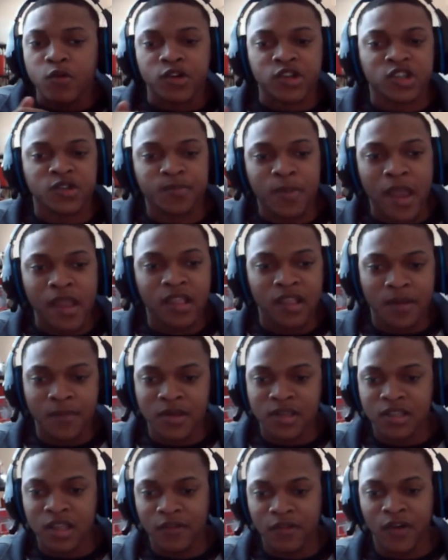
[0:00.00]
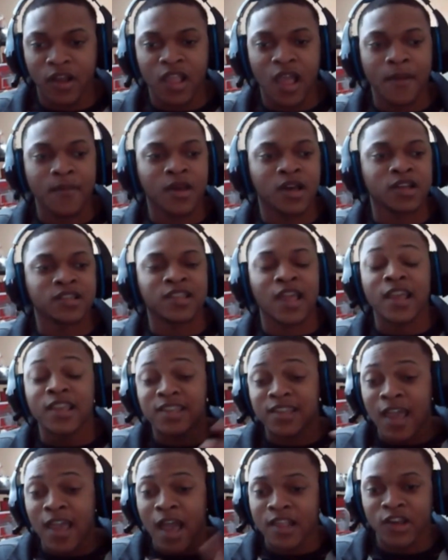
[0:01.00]
respect them and stuff like that because they
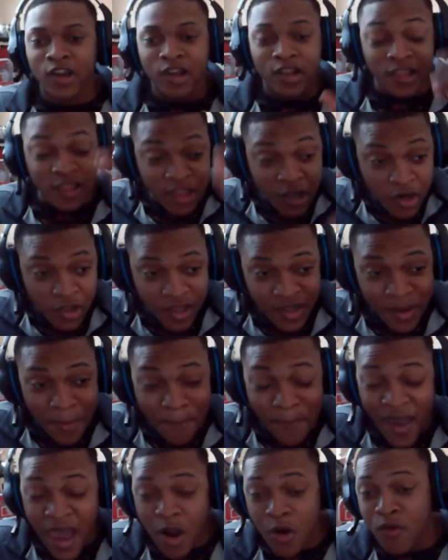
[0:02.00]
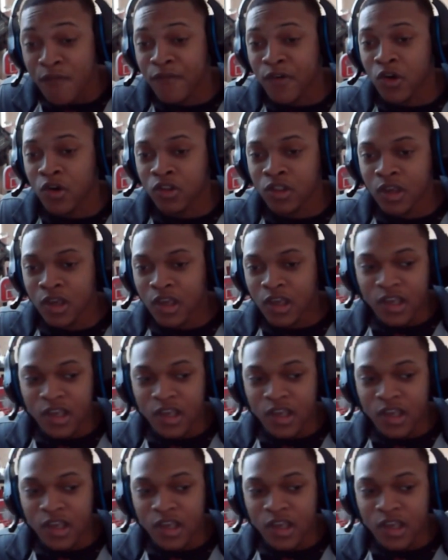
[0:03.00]
sat there and literally in a battlefield